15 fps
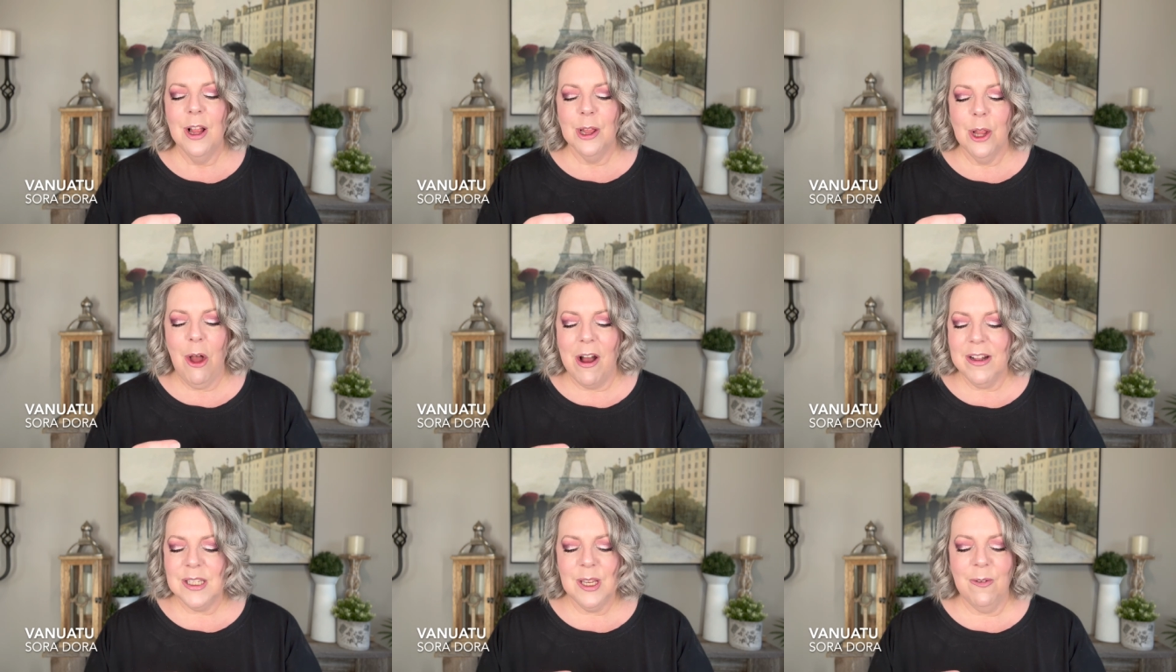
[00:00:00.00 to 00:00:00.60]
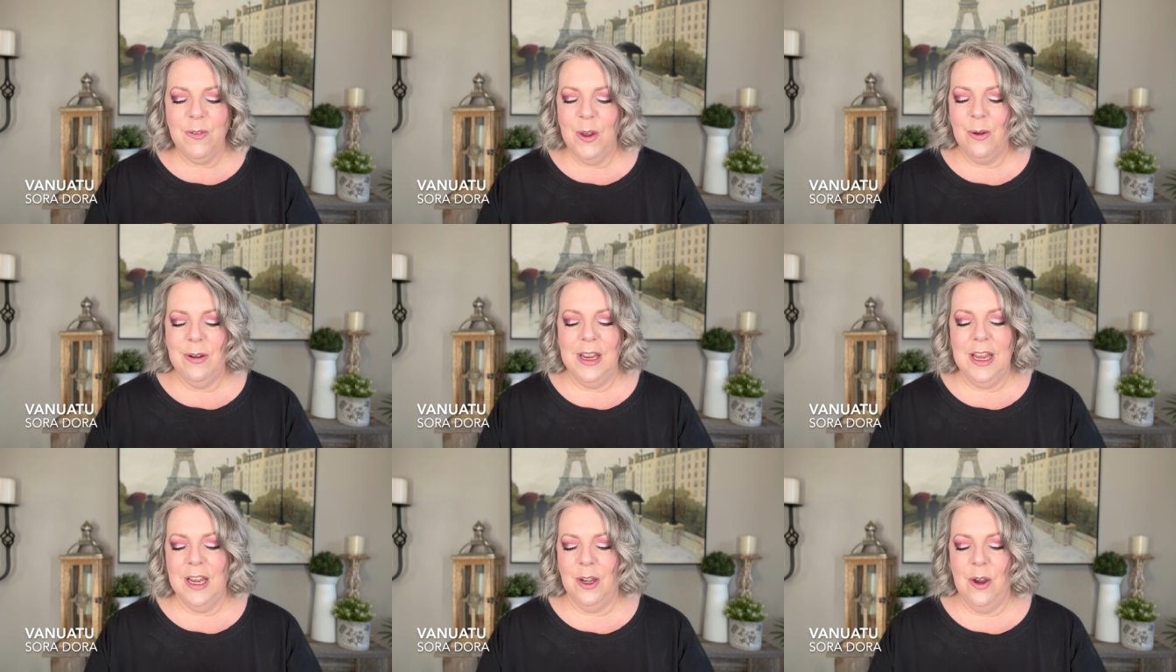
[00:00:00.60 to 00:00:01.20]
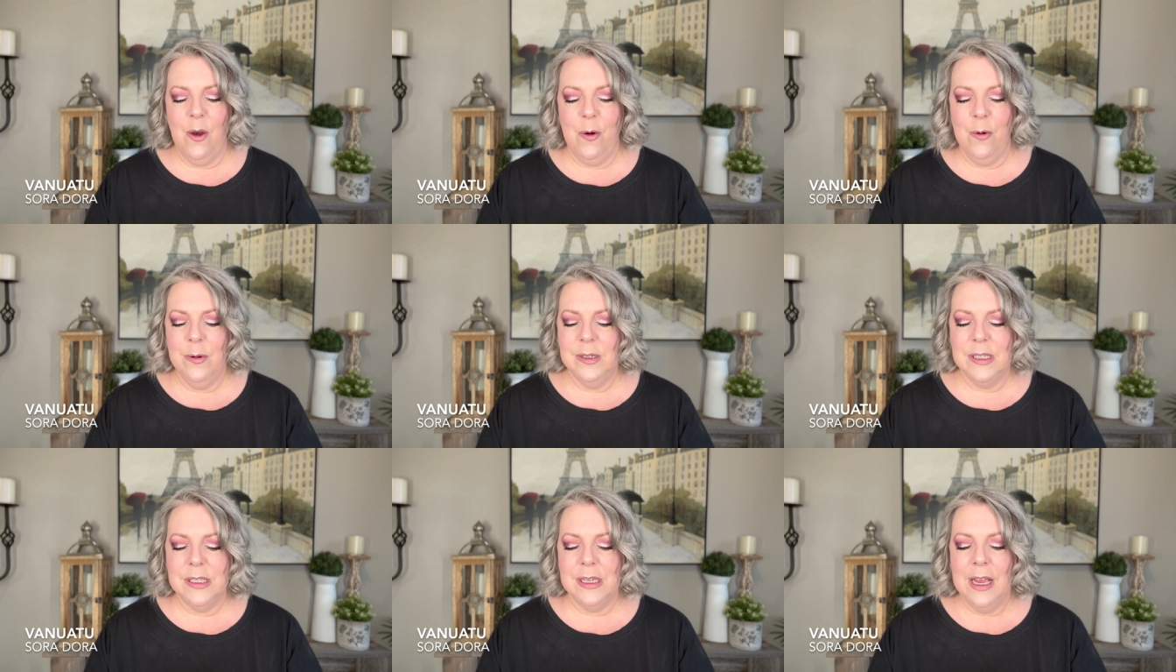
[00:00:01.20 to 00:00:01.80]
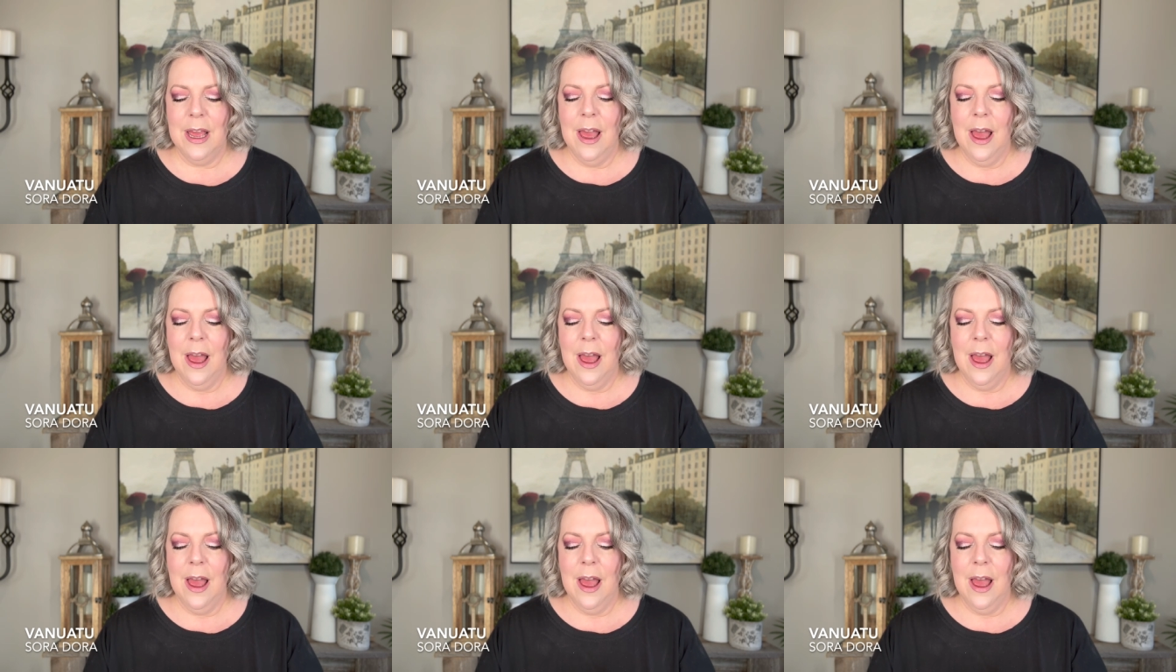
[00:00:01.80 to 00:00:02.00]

Lots of unique notes.